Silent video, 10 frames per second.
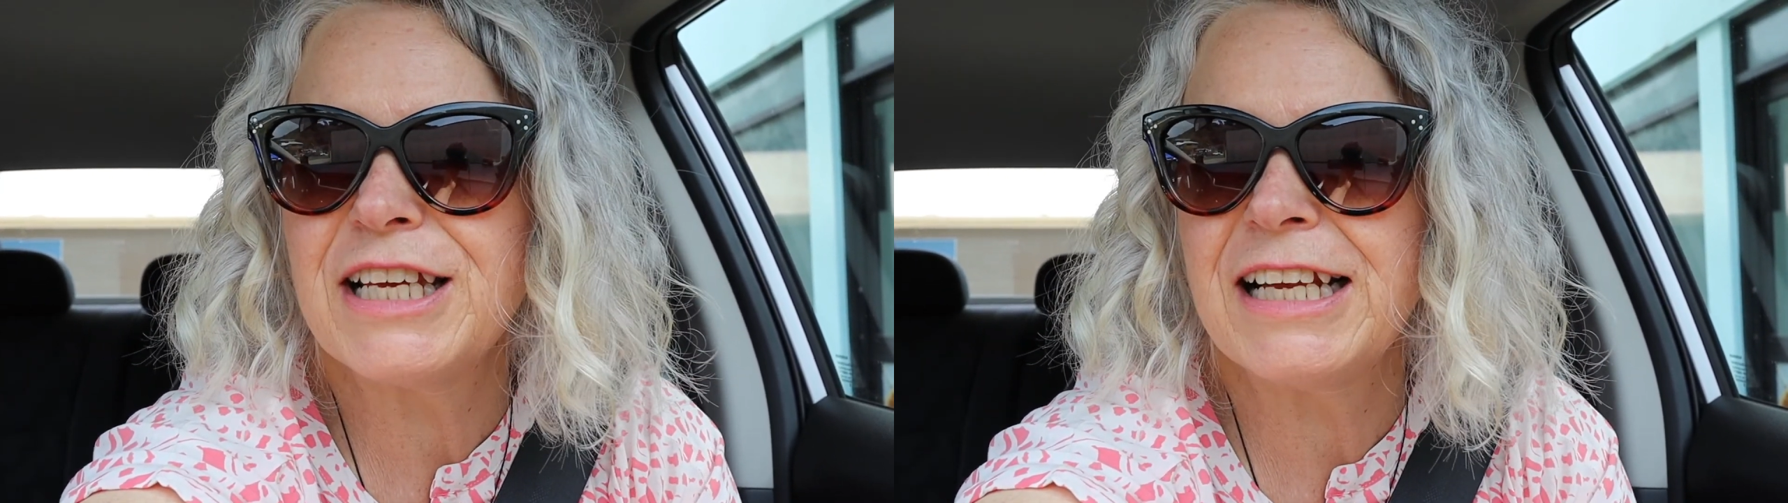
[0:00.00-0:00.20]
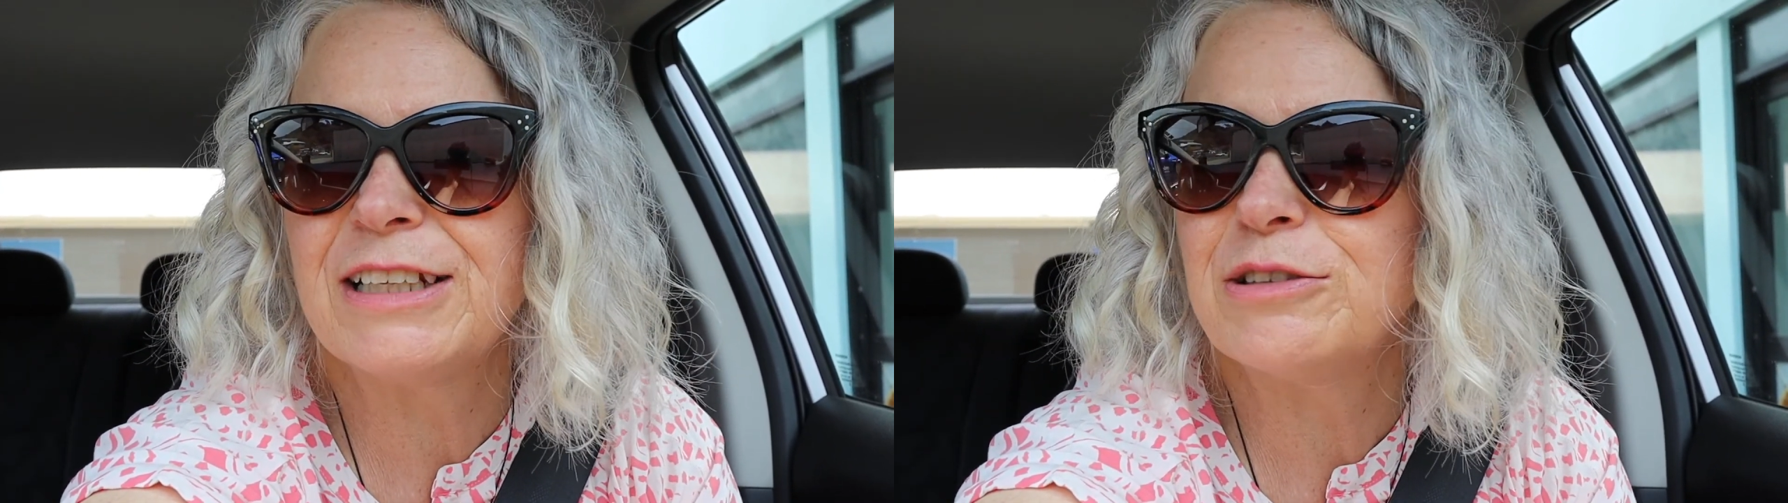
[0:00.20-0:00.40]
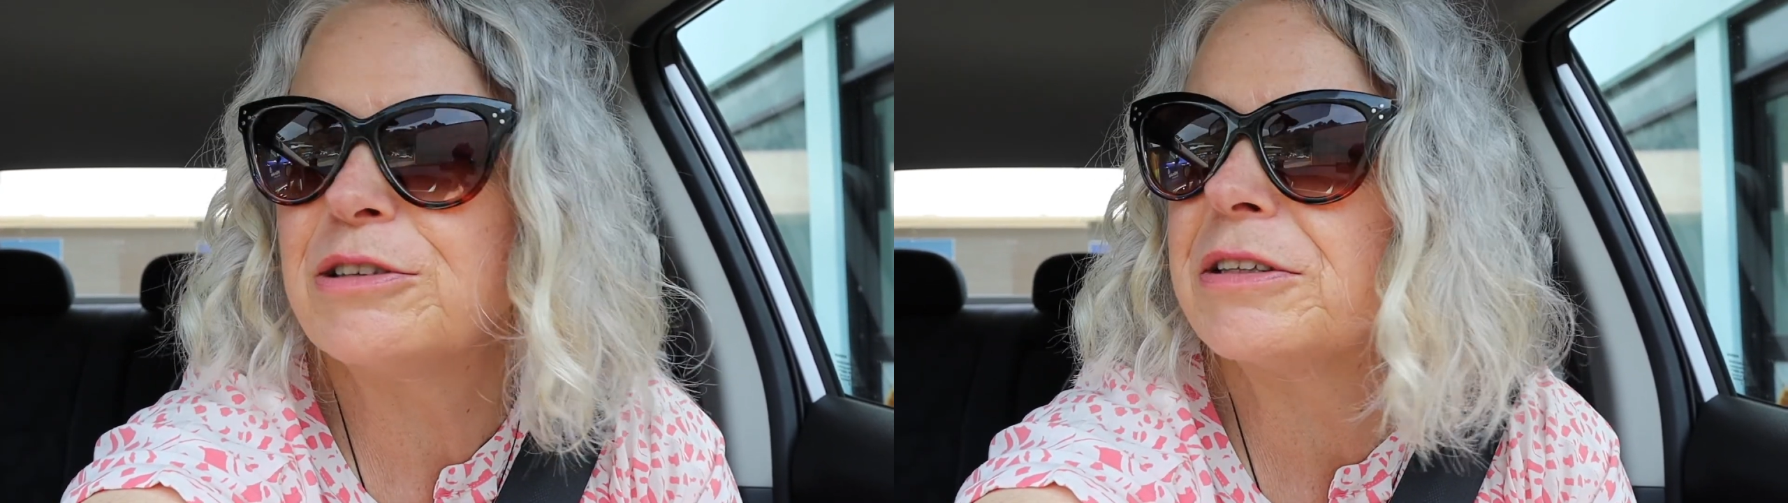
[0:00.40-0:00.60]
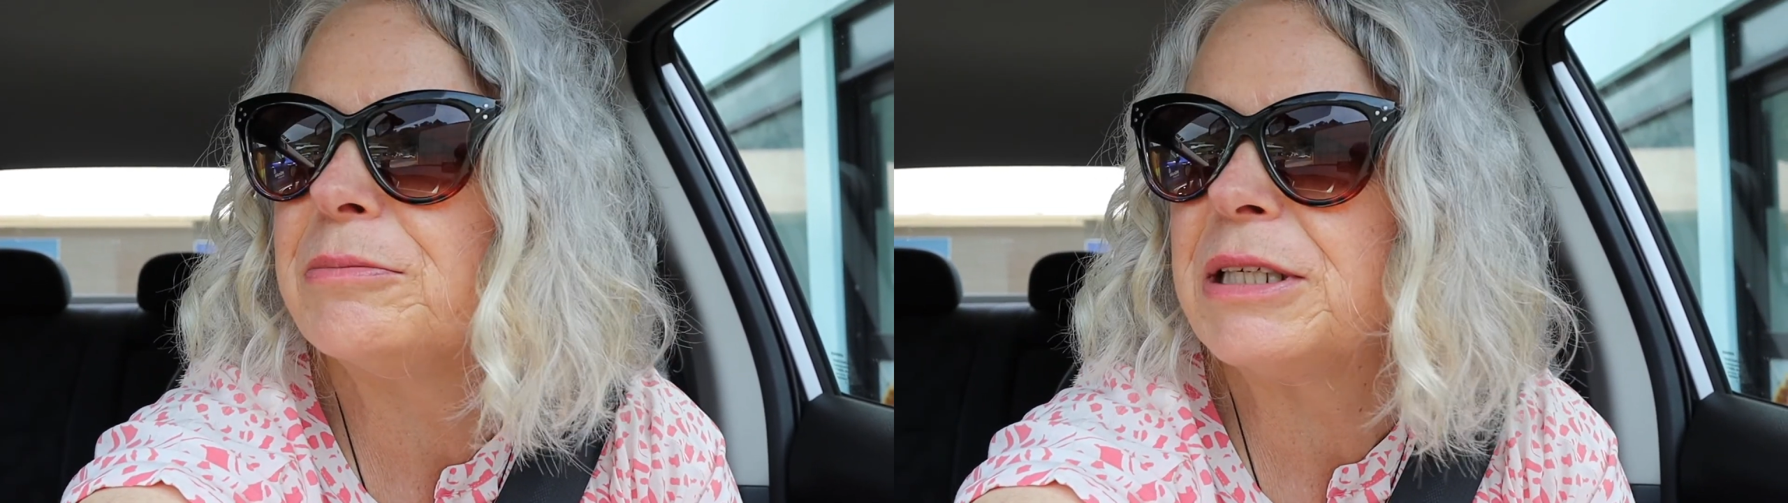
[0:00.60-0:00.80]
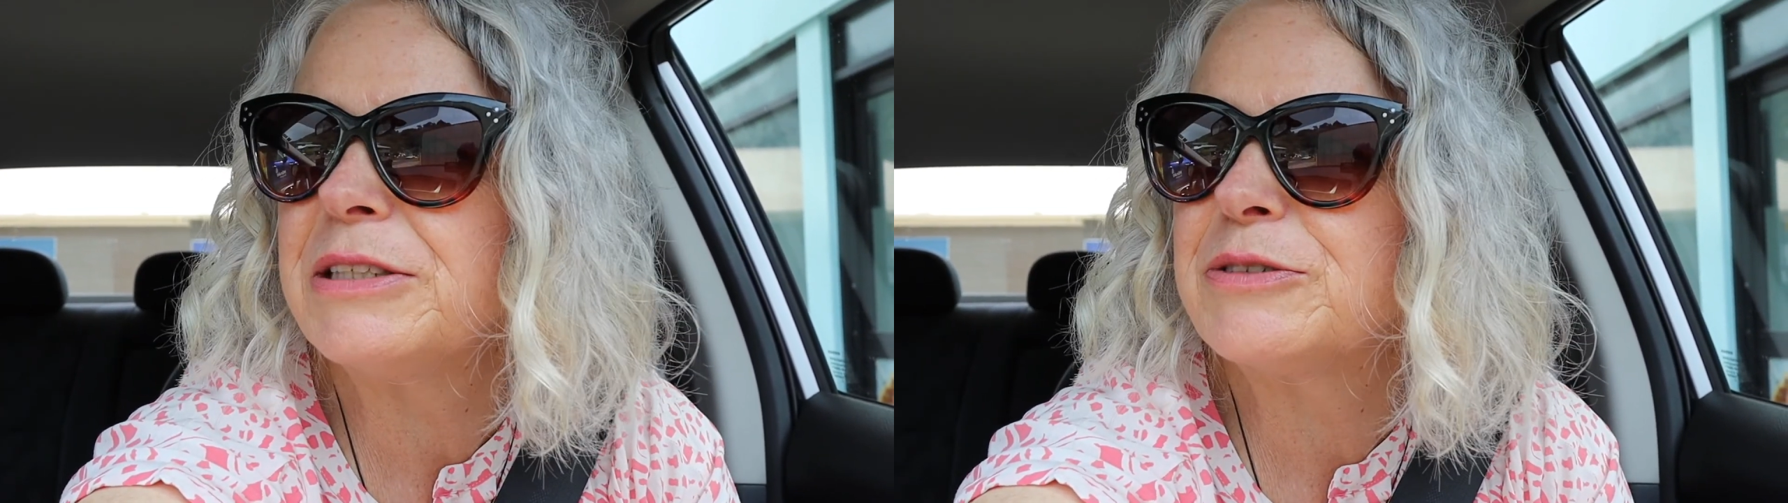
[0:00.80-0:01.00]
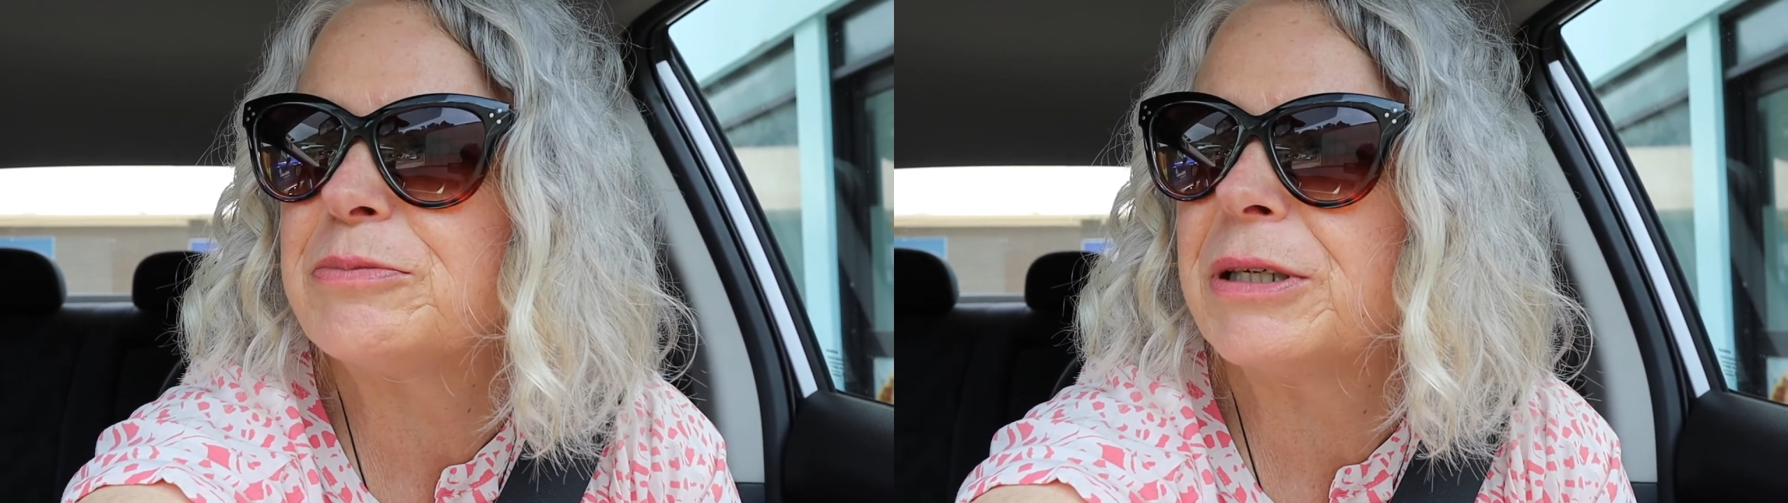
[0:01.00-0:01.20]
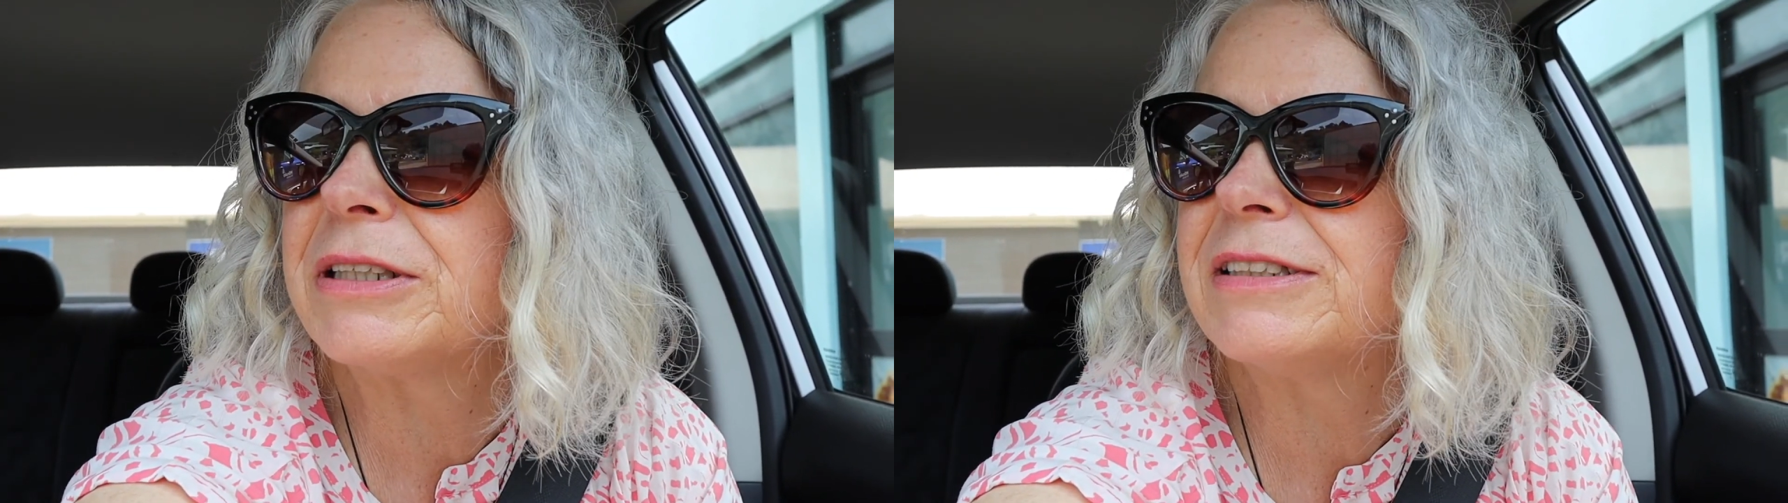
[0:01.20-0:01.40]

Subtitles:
Had a look at the beach, but